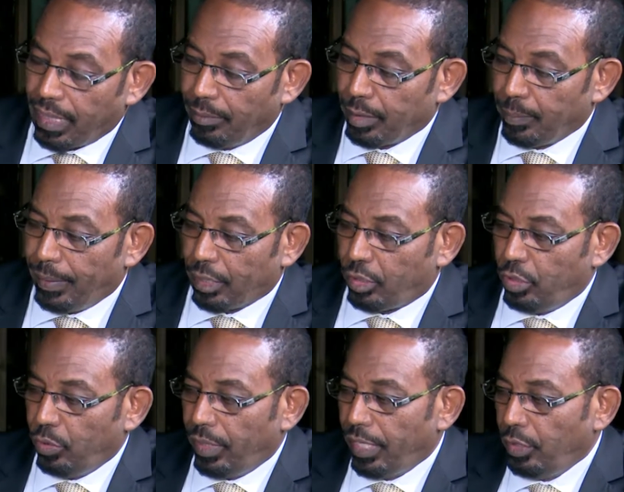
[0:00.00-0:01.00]
comes back to
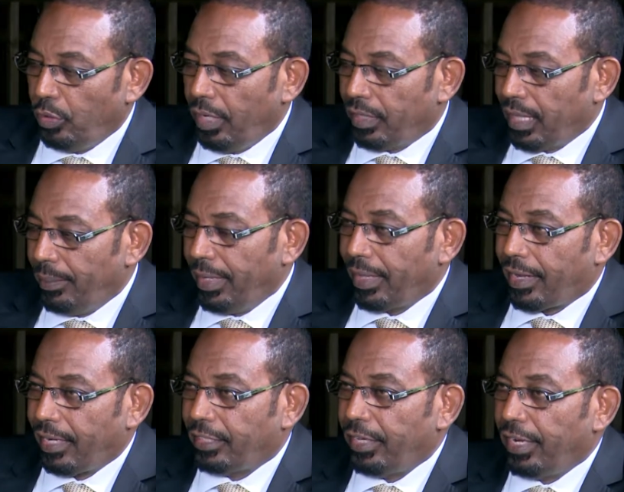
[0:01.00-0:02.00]
you, then you determine the
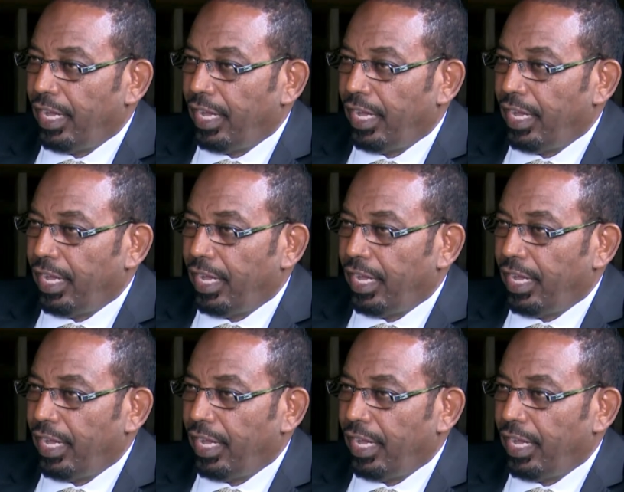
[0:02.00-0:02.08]
criteria